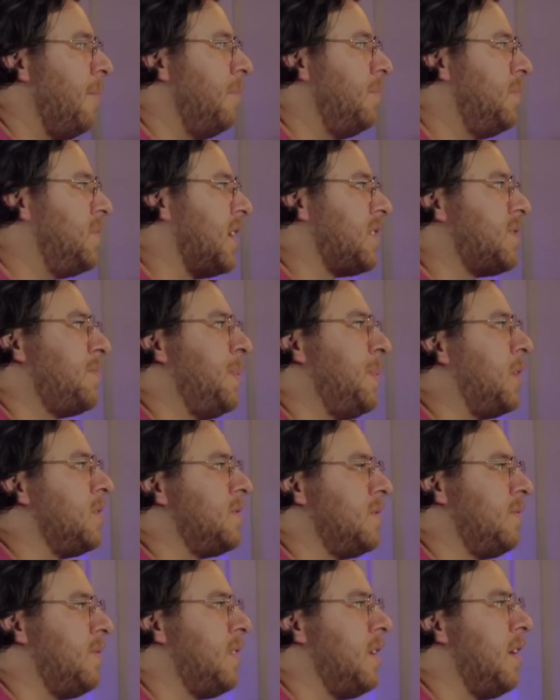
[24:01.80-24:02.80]
just
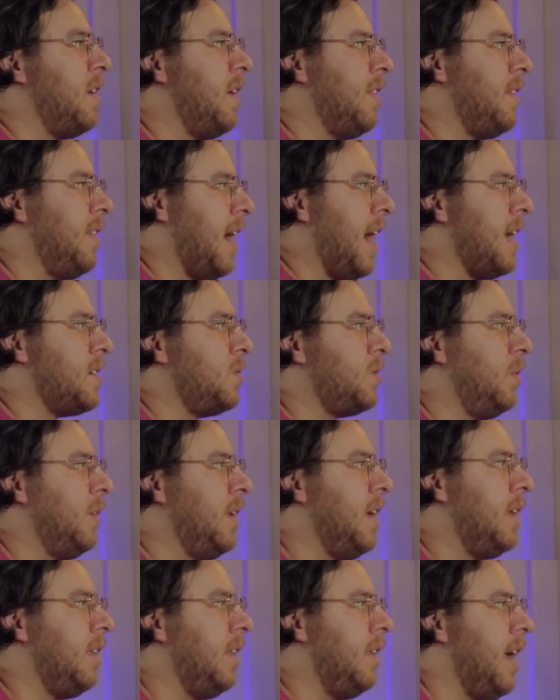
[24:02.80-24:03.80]
because of the actual
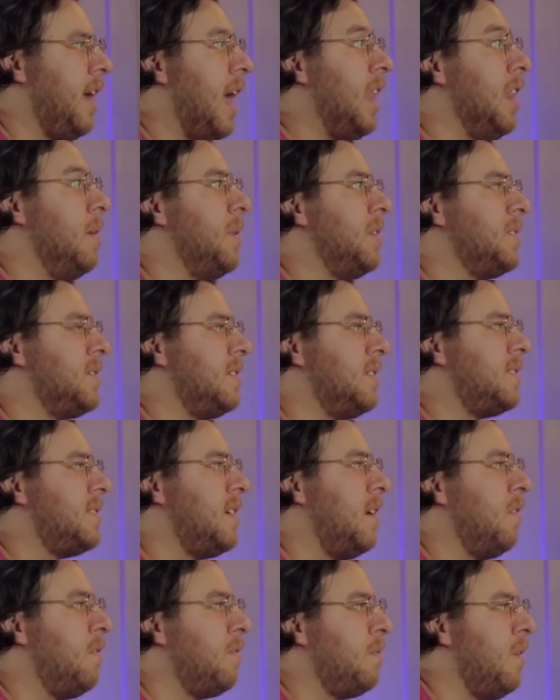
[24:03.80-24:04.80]
elements
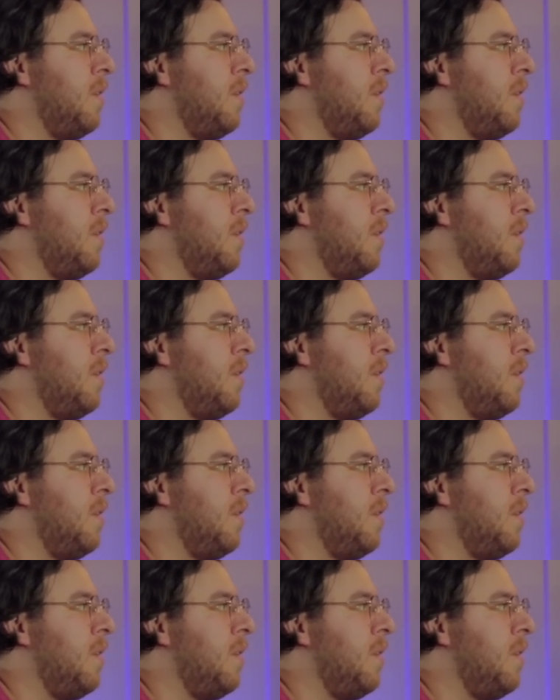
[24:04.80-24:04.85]
itself.